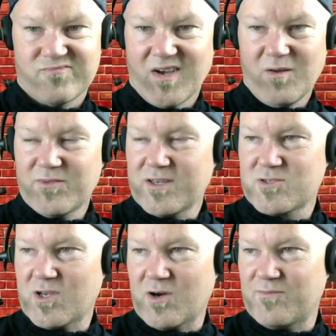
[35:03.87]
I don't think
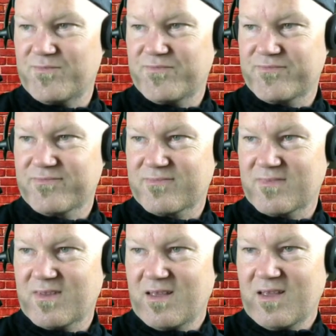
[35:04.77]
so.
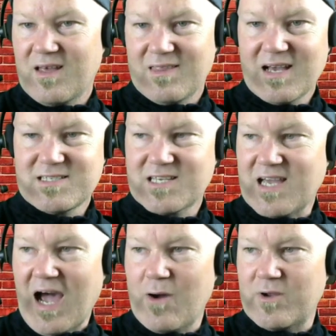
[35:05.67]
That's the
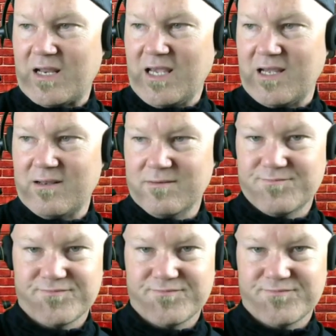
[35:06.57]
guy we need.